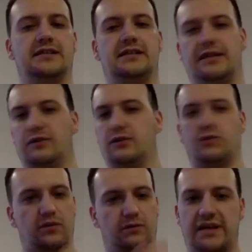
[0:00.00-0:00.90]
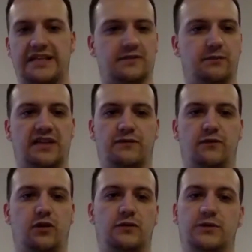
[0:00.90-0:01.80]
And you're talking massive amount of
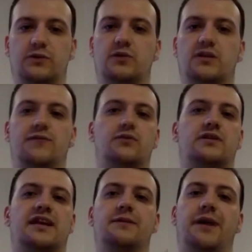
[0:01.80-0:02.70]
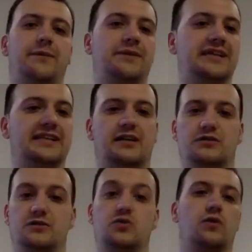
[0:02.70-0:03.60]
volume, you're talking if you're taking payment details
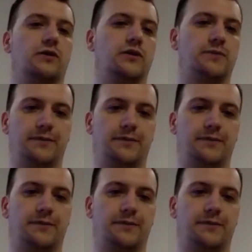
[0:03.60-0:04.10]
and storing those payment